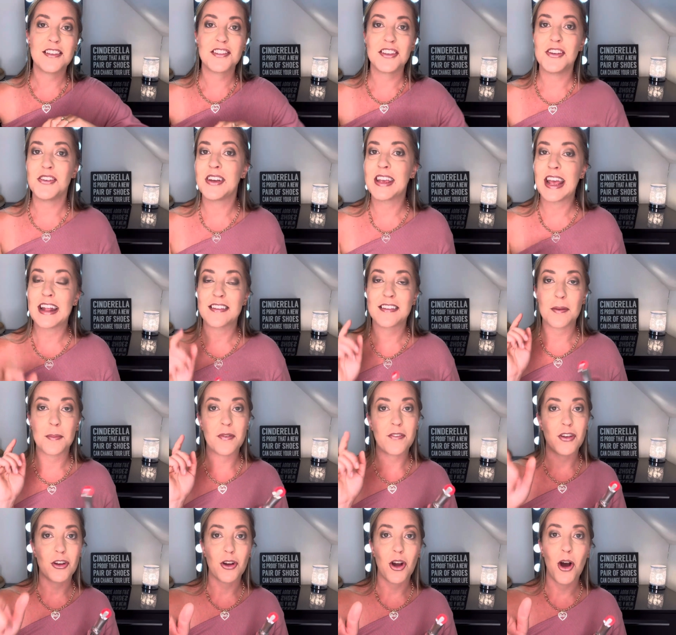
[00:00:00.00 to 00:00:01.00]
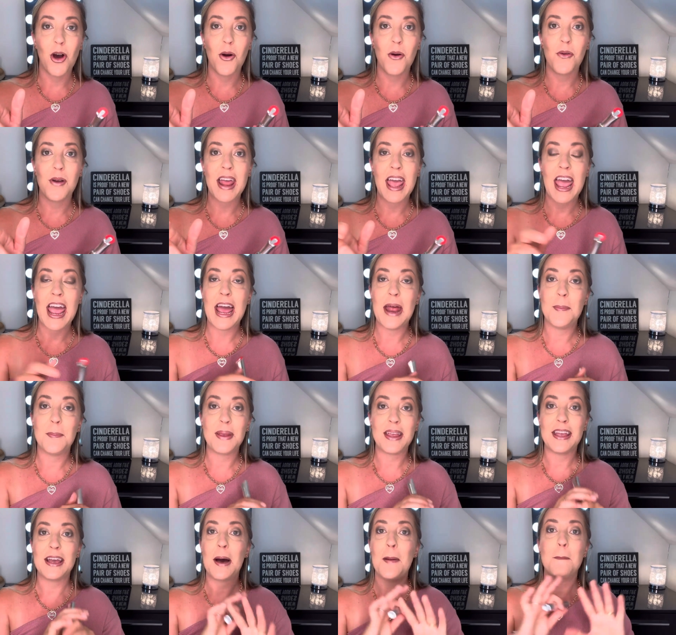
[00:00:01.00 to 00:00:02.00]
so you can get some of your own and
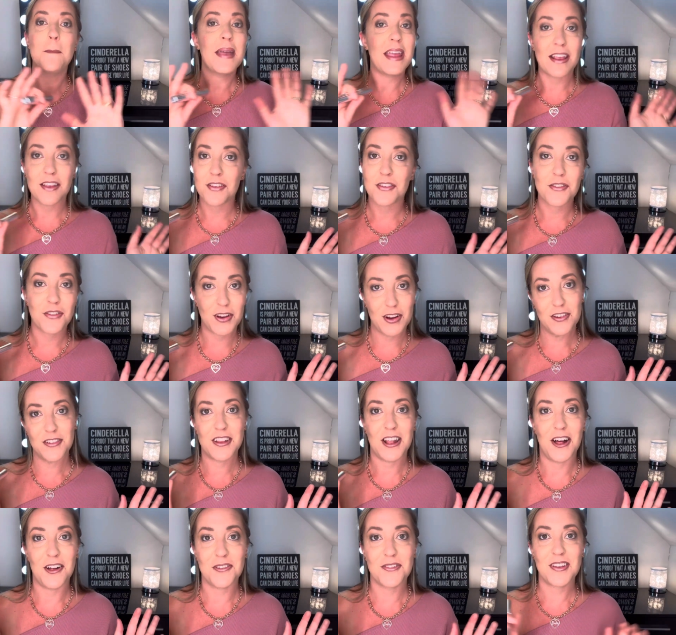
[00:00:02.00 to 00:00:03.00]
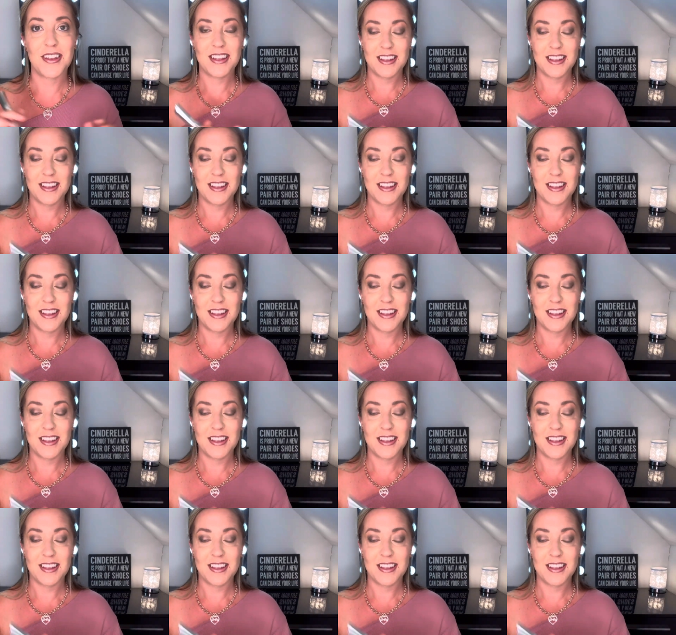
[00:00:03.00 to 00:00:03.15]
be amazed for yourself.